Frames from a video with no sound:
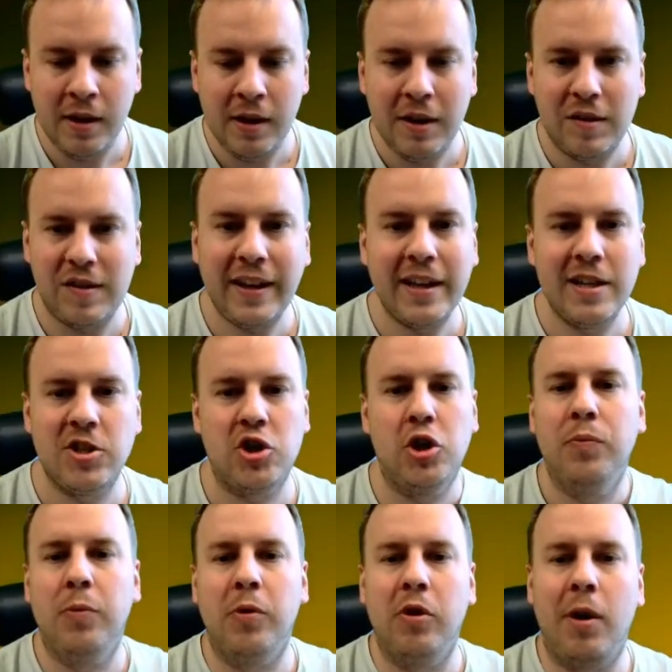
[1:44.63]
Second shot,
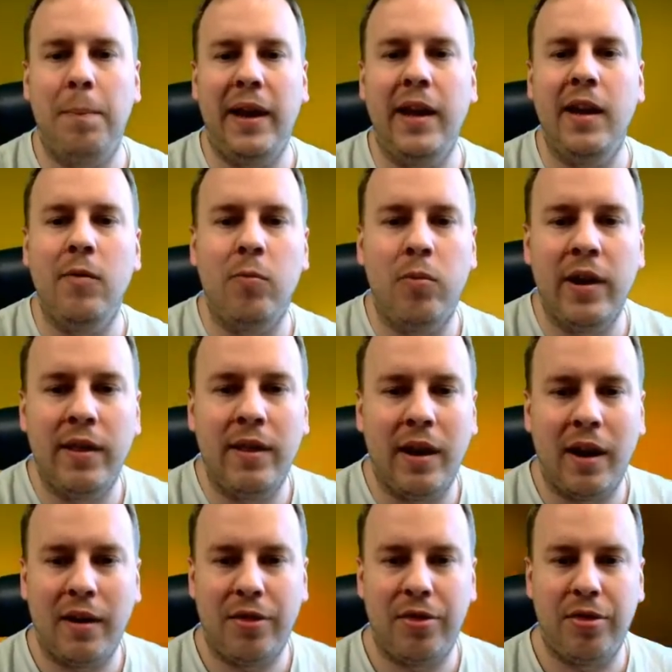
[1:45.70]
we're gonna play with
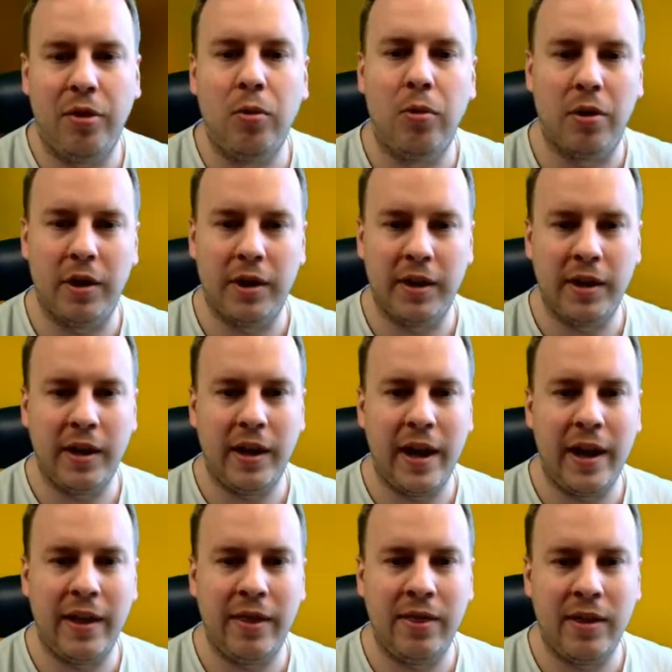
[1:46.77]
a Thorn,
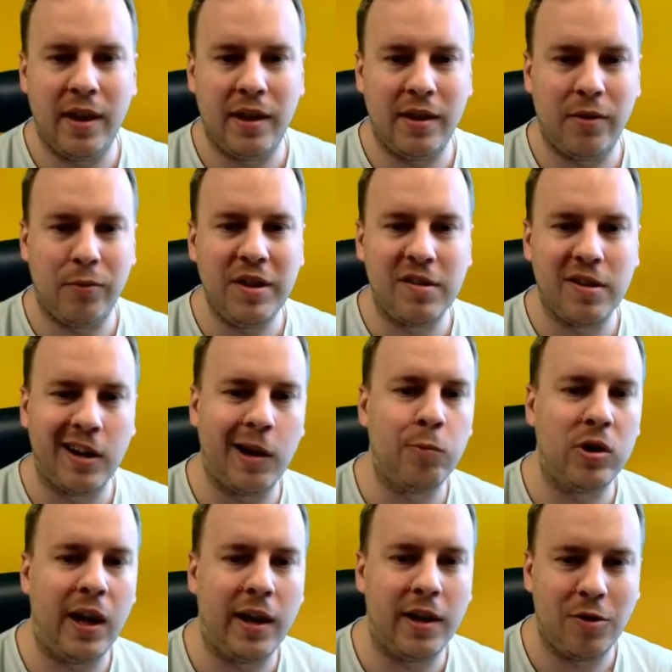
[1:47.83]
and the reason I
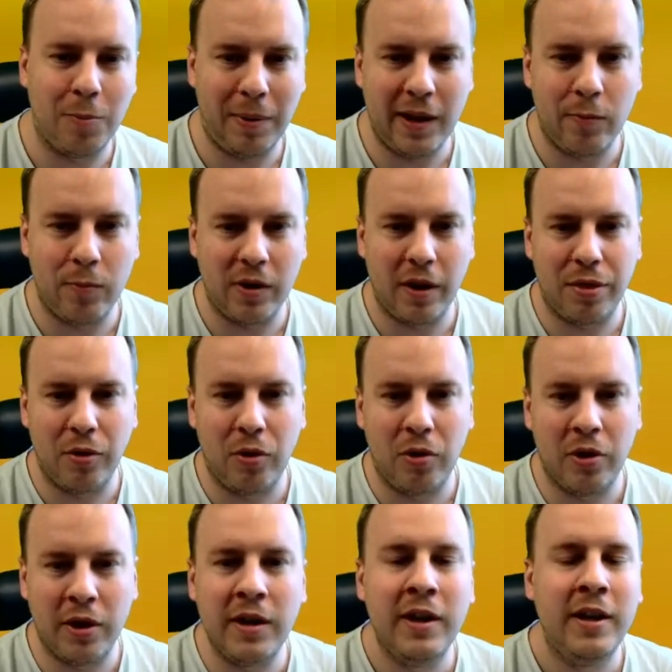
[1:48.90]
would like to play with a
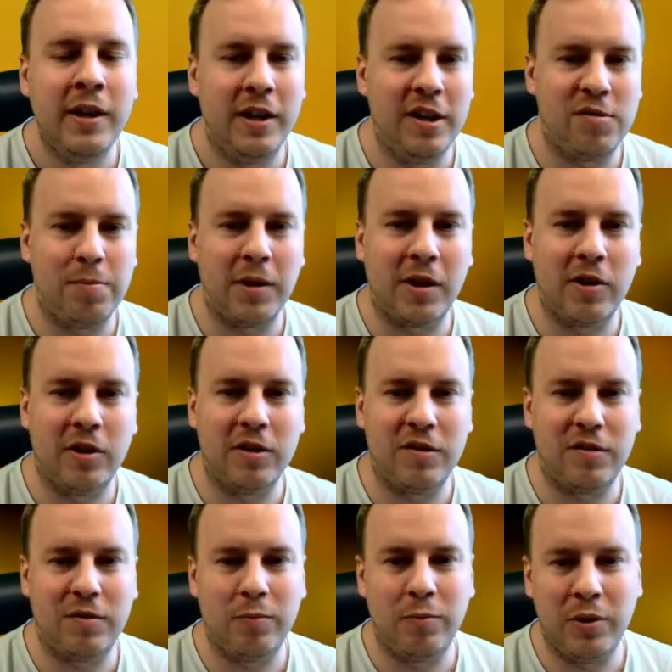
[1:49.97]
Thorn is
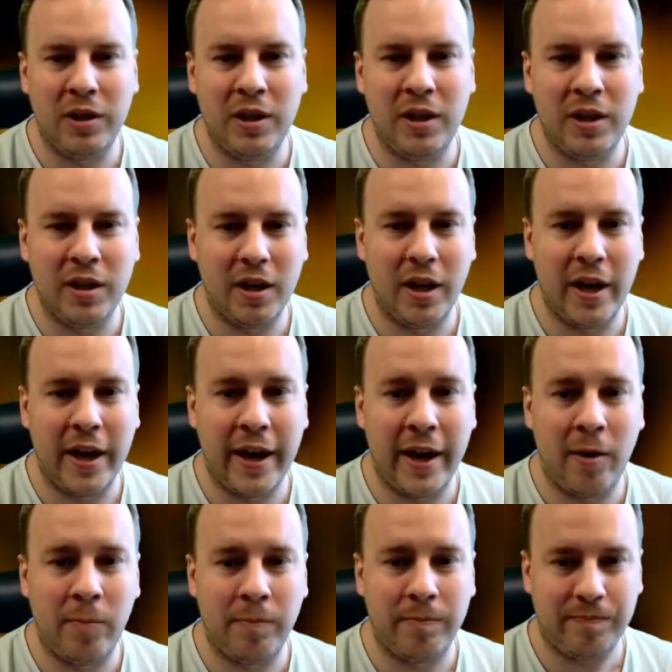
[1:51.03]
because we...
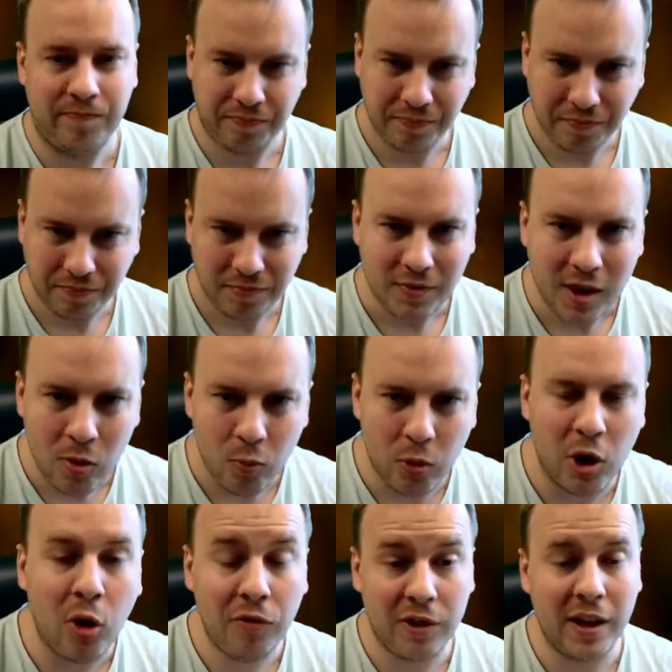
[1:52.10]
Um, we
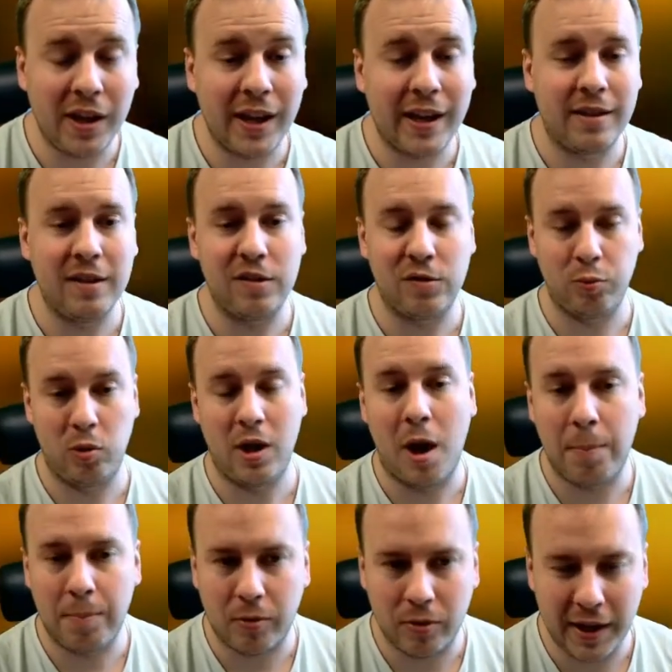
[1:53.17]
often get this one
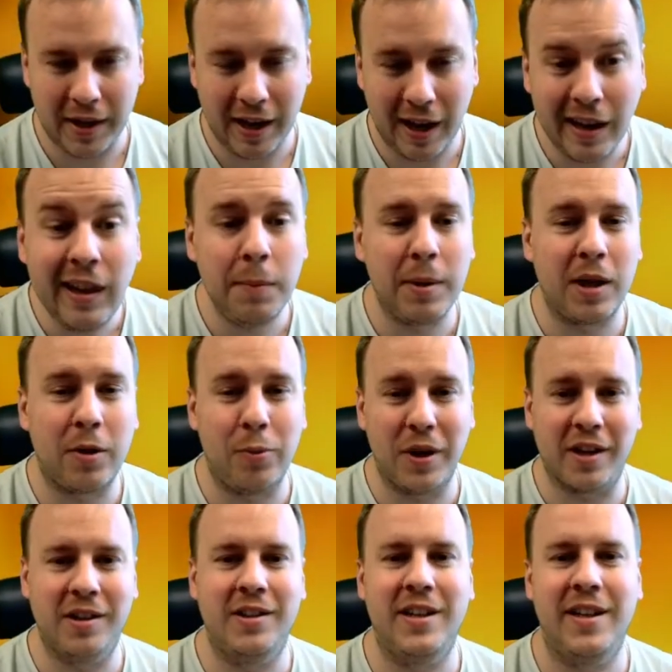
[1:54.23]
upgrade a little bit
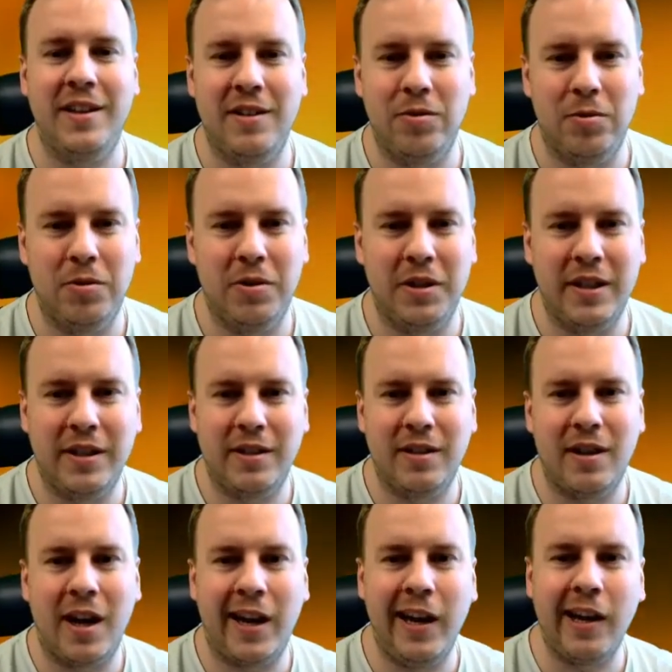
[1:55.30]
quicker than the Hornet.
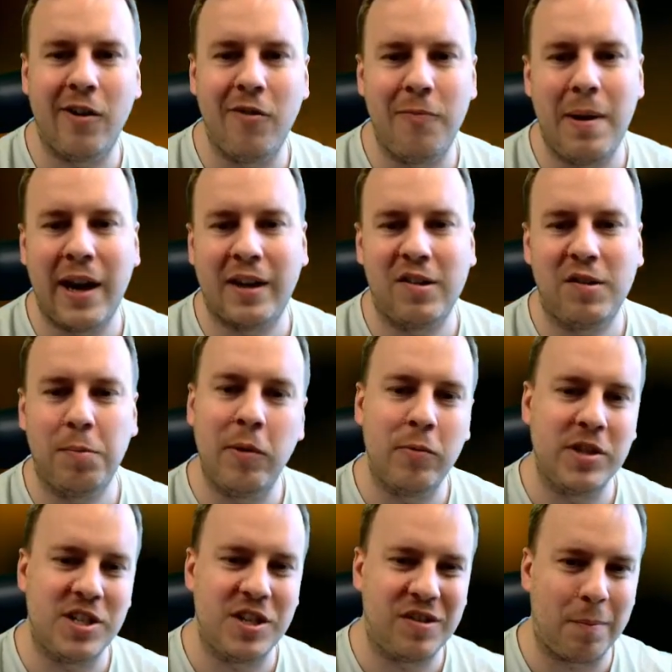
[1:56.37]
A click of backspin,
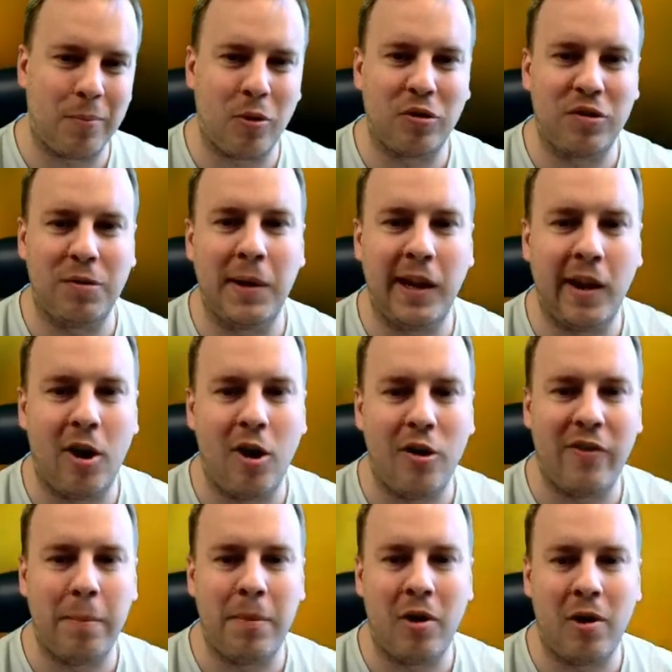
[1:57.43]
which is approximately half
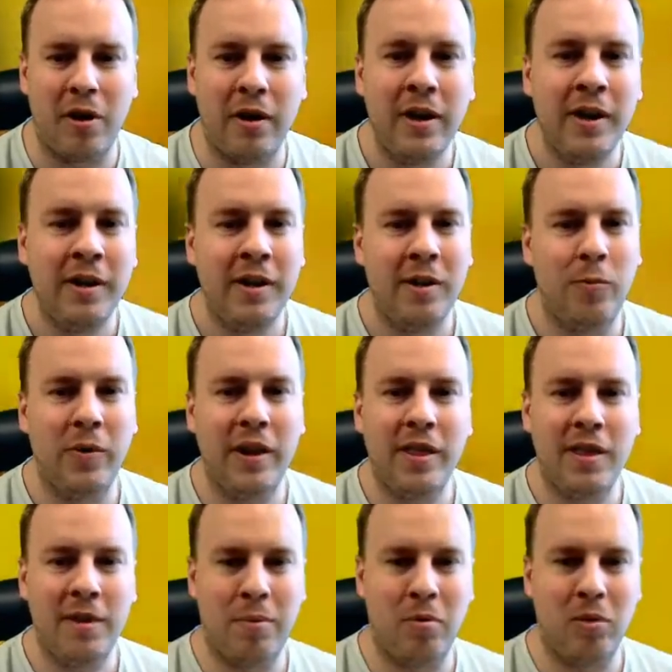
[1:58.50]
a bar with
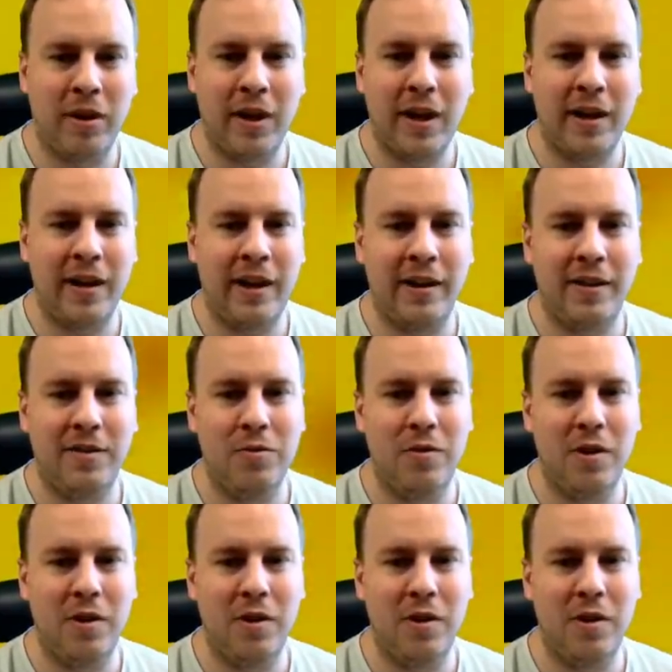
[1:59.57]
the ball guideline to